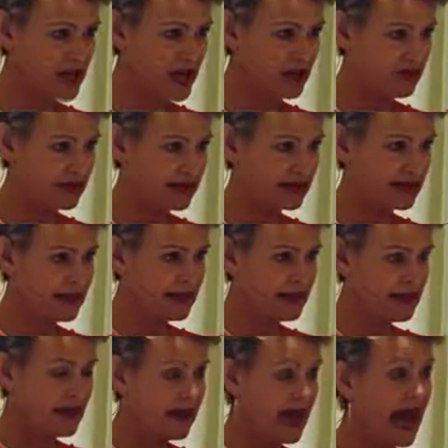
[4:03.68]
knowing.
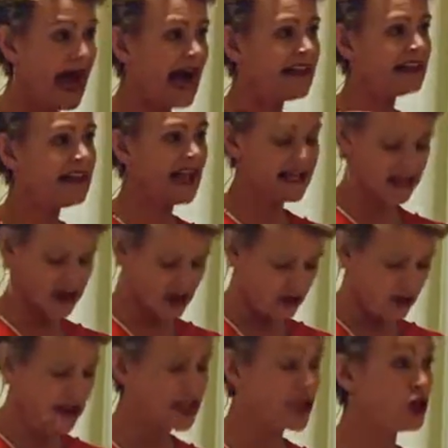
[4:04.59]
I like
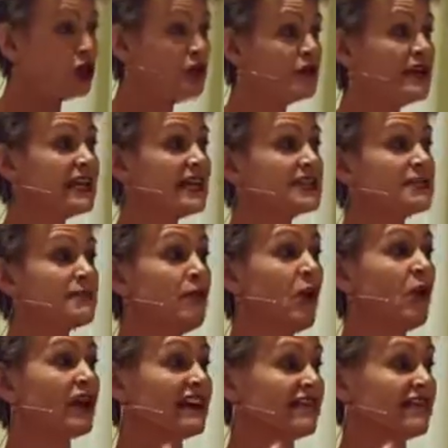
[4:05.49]
knowing who needs more